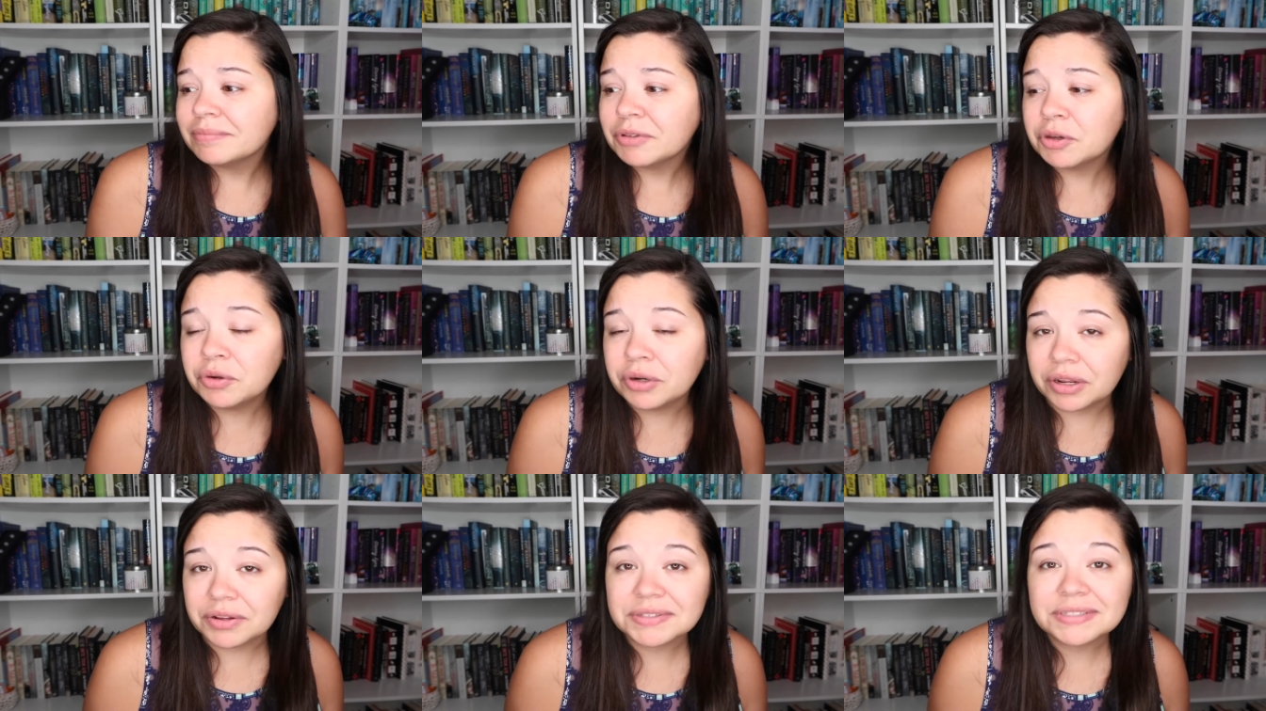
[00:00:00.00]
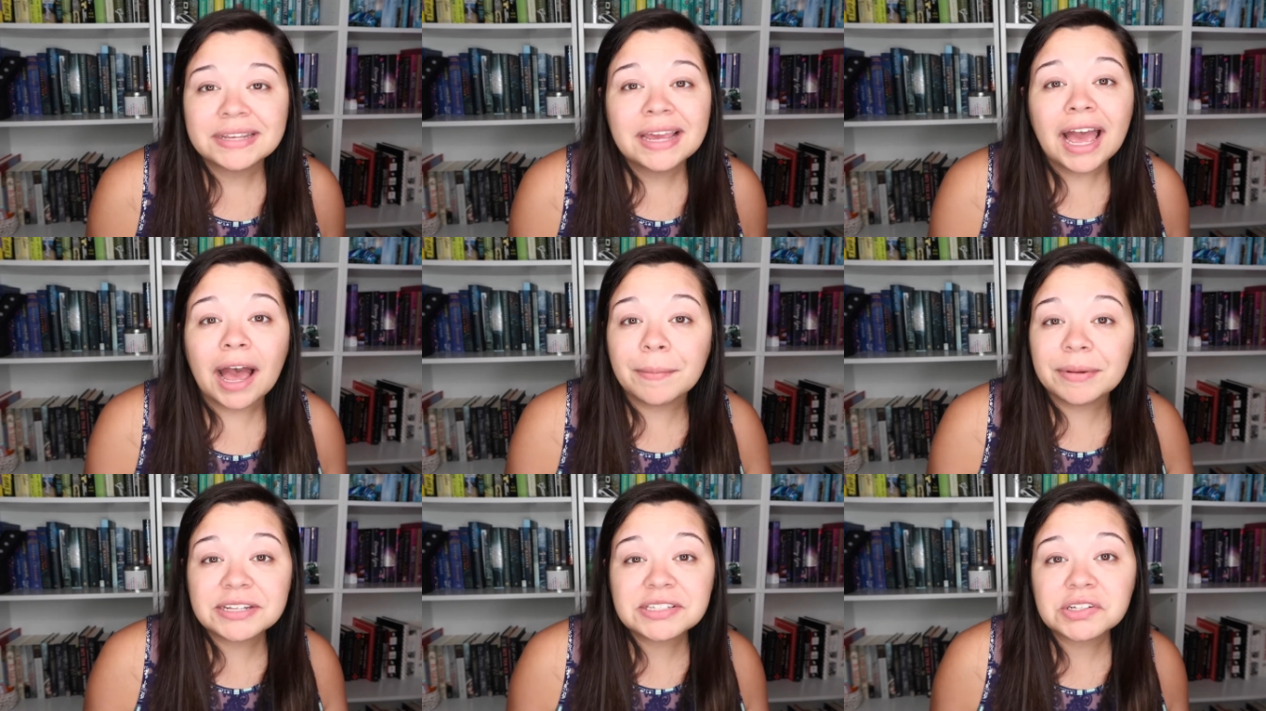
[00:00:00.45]
Who knows?
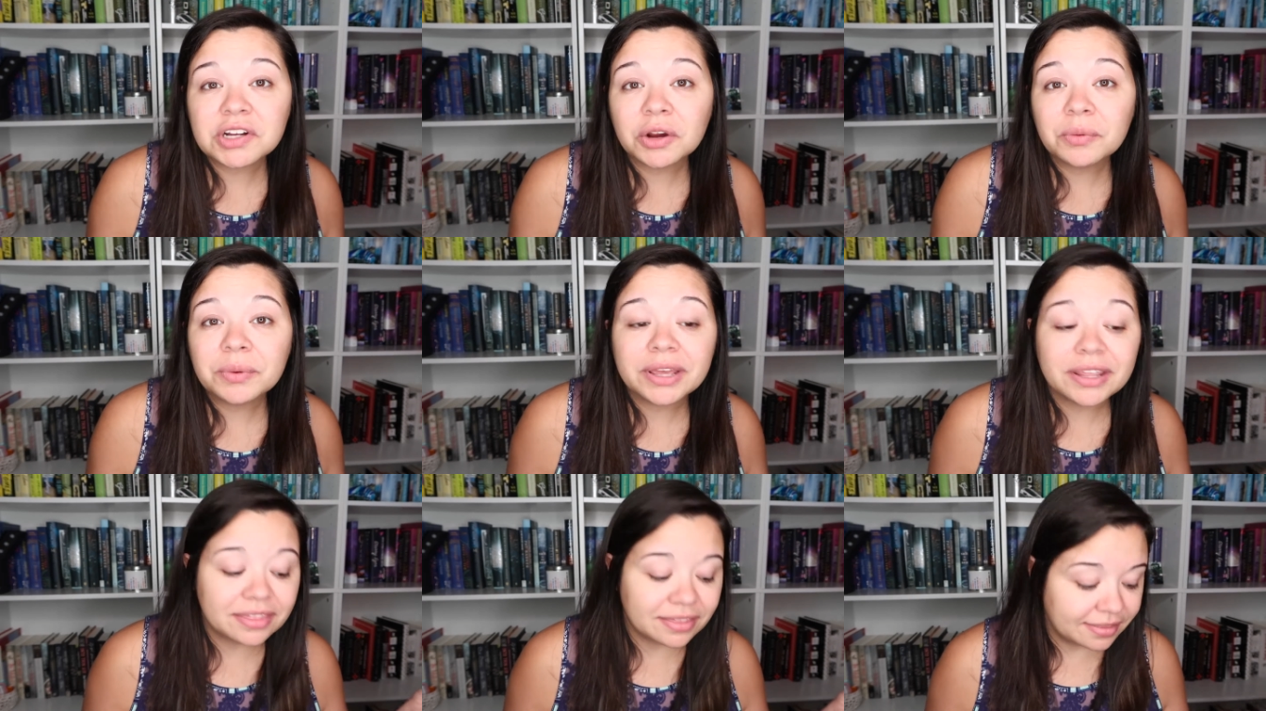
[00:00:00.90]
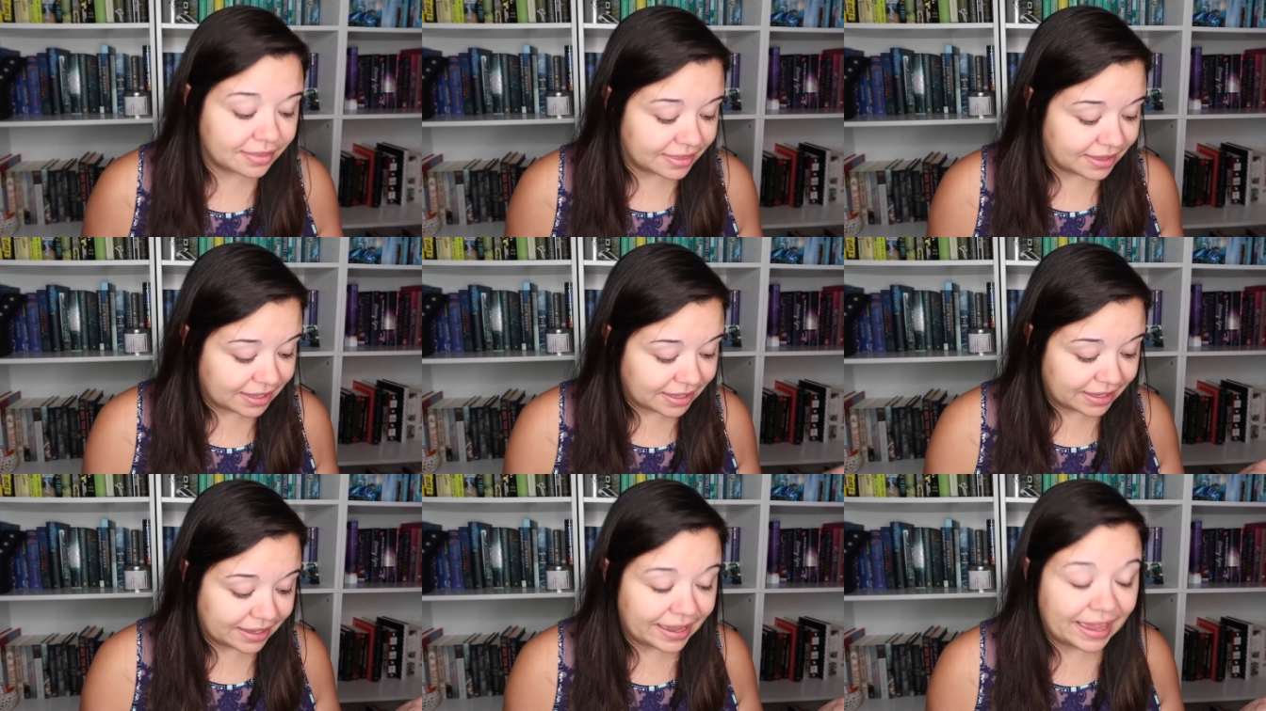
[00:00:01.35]
I'm gonna start with
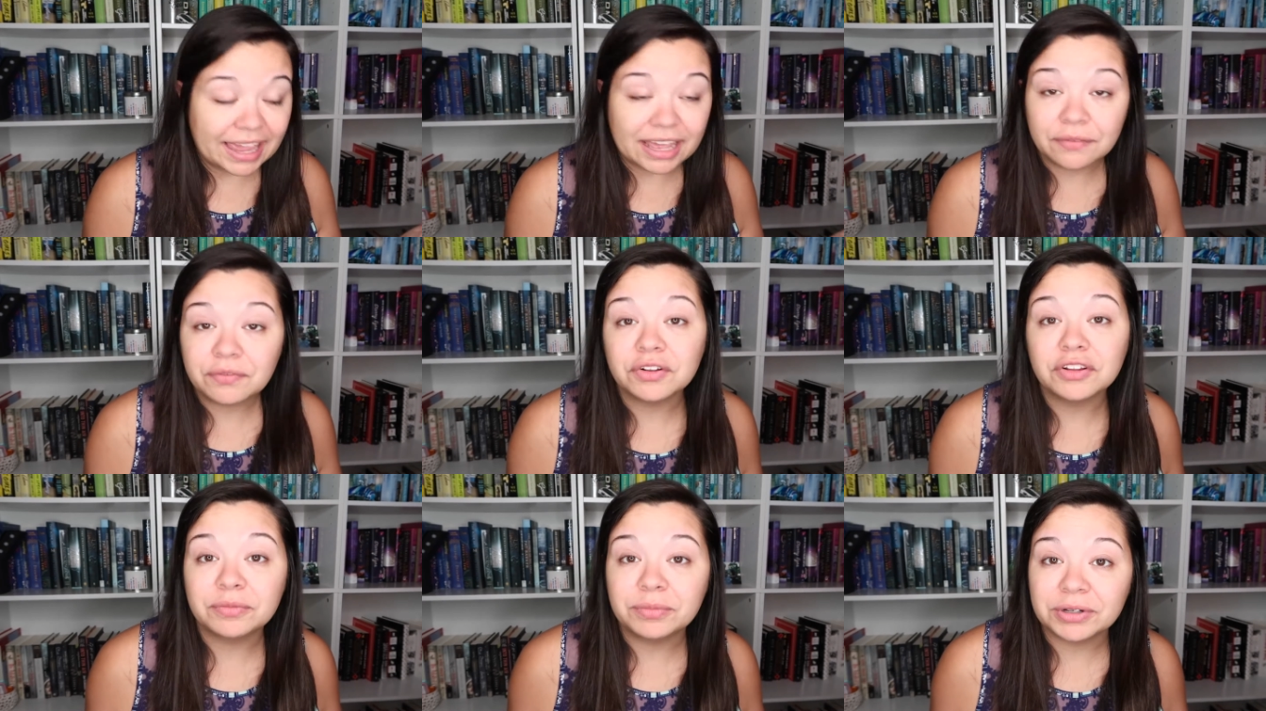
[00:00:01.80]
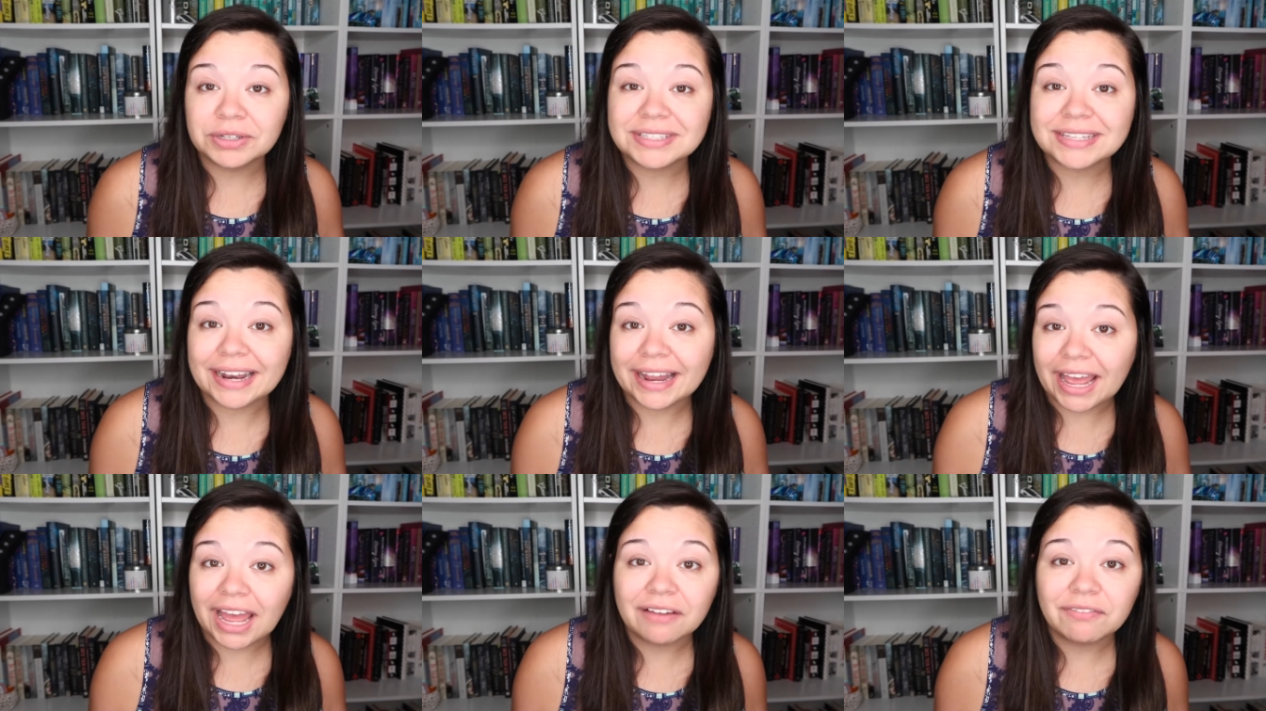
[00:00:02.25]
the handful of books
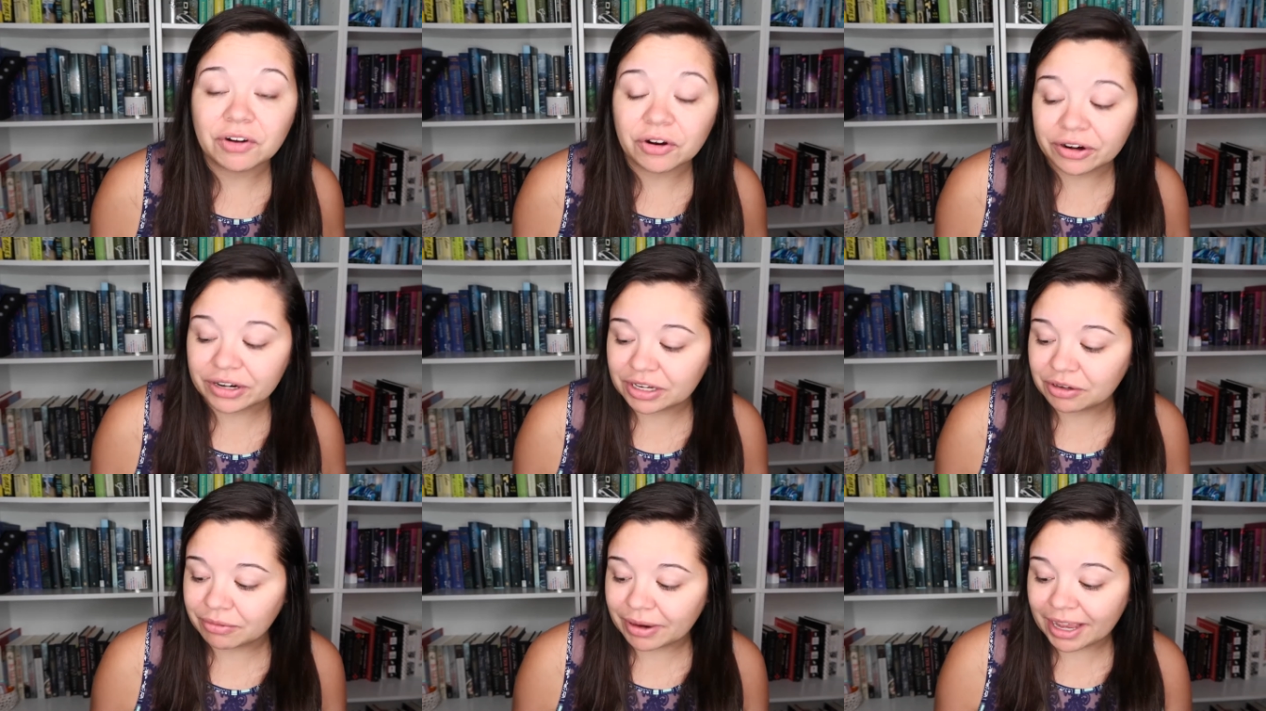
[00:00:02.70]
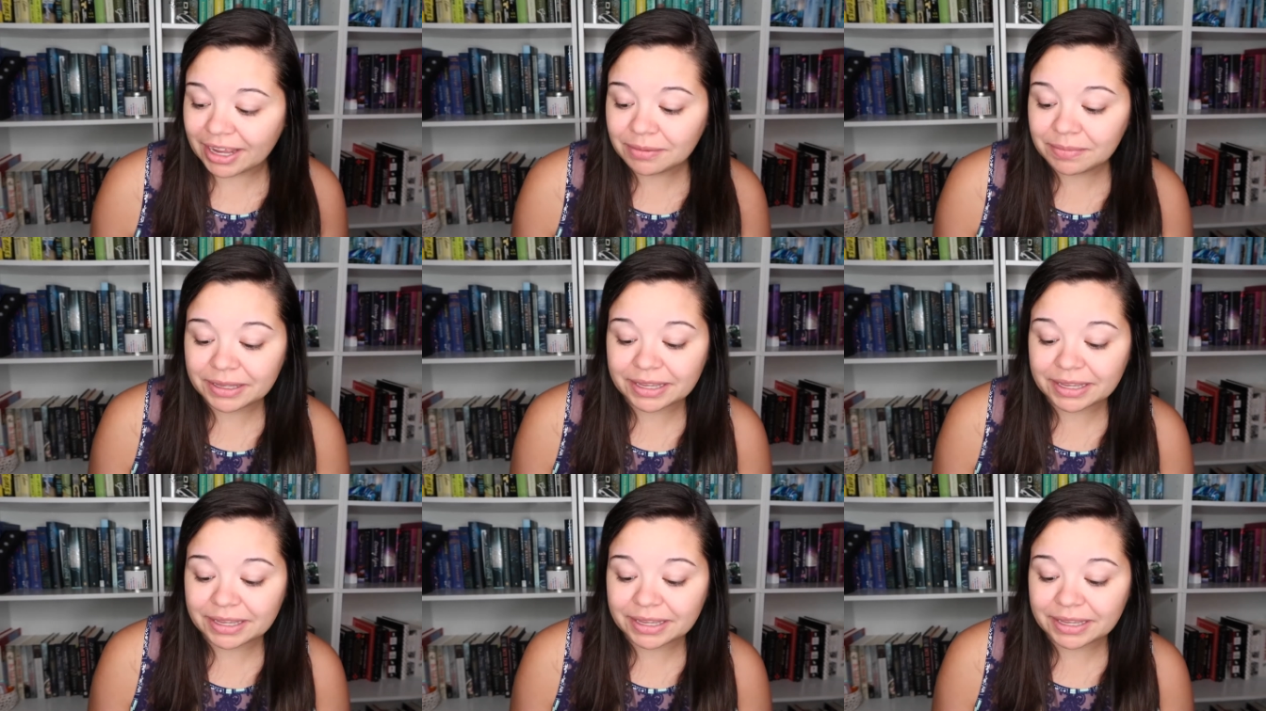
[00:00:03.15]
that I have already read,